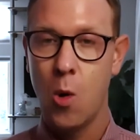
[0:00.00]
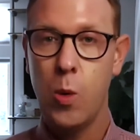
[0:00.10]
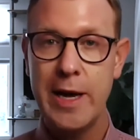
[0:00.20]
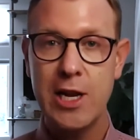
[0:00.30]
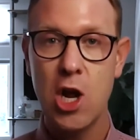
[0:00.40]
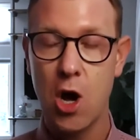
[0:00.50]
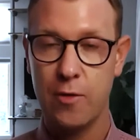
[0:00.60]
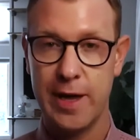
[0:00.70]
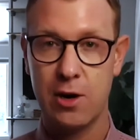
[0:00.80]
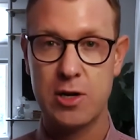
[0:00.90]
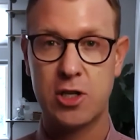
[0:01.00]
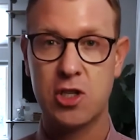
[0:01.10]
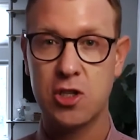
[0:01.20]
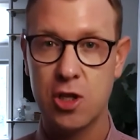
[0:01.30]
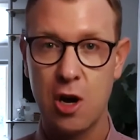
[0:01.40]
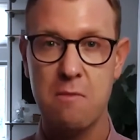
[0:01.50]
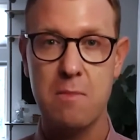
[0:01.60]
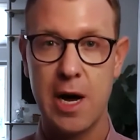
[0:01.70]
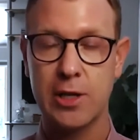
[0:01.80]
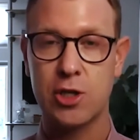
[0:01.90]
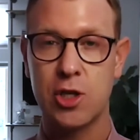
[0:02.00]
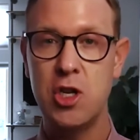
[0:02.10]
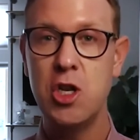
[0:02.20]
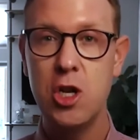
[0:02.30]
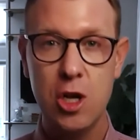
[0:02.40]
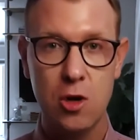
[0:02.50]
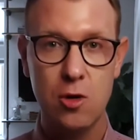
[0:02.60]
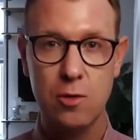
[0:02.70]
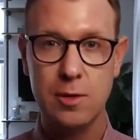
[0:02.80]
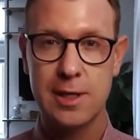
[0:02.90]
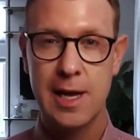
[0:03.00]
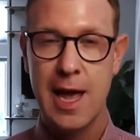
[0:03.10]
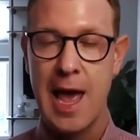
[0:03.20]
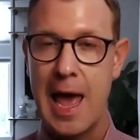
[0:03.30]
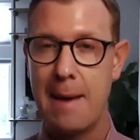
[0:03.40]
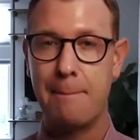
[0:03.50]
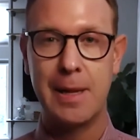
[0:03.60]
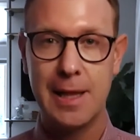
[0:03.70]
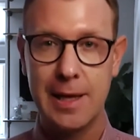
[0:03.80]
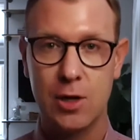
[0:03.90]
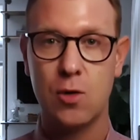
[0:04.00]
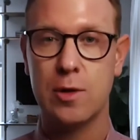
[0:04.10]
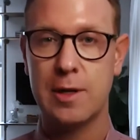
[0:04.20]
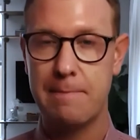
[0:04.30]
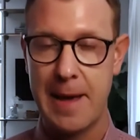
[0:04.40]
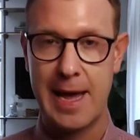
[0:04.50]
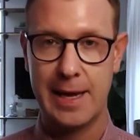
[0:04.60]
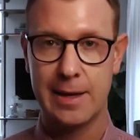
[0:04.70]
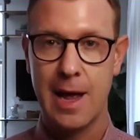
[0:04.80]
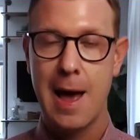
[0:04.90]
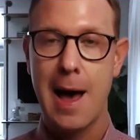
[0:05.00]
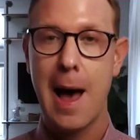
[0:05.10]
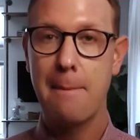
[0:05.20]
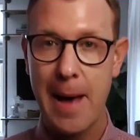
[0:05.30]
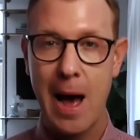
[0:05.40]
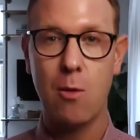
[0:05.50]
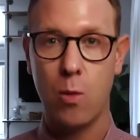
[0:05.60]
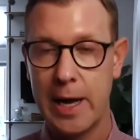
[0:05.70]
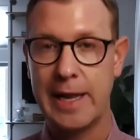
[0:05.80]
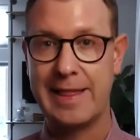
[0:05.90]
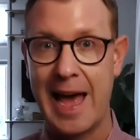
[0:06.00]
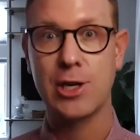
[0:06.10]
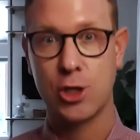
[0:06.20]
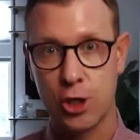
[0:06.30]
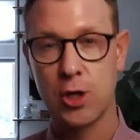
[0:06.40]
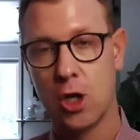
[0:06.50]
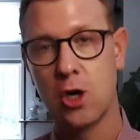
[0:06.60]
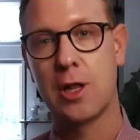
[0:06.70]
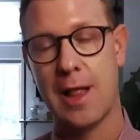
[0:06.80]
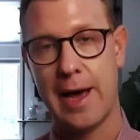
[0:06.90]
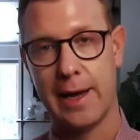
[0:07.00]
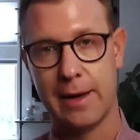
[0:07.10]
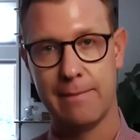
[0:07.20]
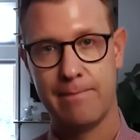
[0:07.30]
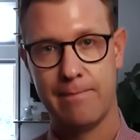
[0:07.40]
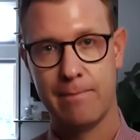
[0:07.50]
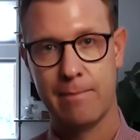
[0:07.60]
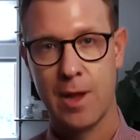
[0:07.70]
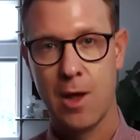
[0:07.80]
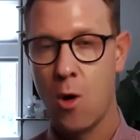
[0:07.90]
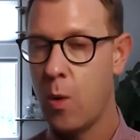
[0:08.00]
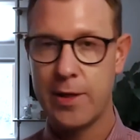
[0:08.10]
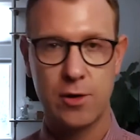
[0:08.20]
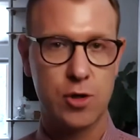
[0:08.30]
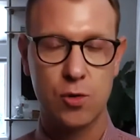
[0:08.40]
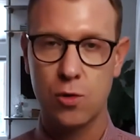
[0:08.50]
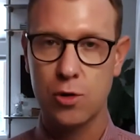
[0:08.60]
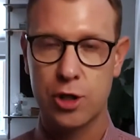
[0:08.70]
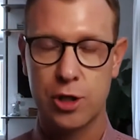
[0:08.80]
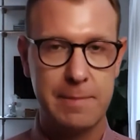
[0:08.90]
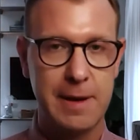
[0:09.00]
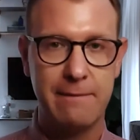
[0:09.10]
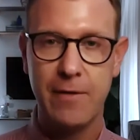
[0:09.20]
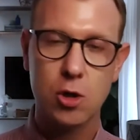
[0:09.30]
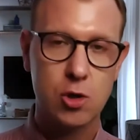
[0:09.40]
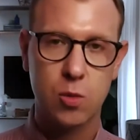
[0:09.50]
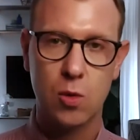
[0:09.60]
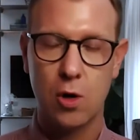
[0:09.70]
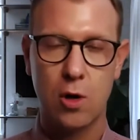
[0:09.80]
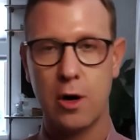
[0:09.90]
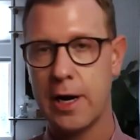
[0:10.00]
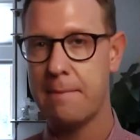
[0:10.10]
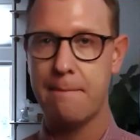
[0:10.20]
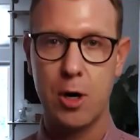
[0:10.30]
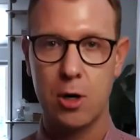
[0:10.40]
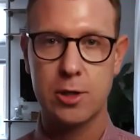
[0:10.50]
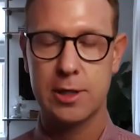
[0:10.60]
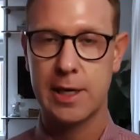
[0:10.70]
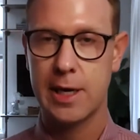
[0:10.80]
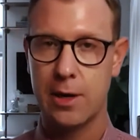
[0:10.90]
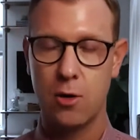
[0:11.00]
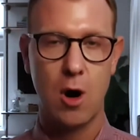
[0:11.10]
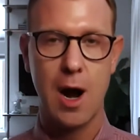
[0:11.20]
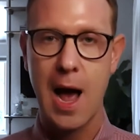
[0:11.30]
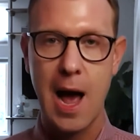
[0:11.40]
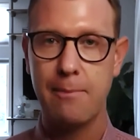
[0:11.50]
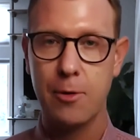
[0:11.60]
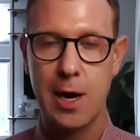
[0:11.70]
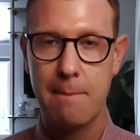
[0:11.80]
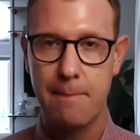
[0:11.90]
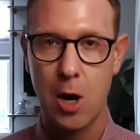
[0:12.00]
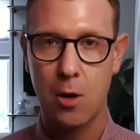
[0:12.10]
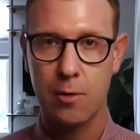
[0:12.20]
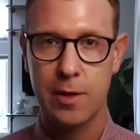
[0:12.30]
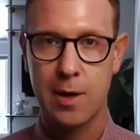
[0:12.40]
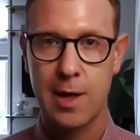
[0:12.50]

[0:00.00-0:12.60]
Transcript: We know there is so much news and political debate about what that should look like. Whether schools should be virtual or in person or a hybrid of both.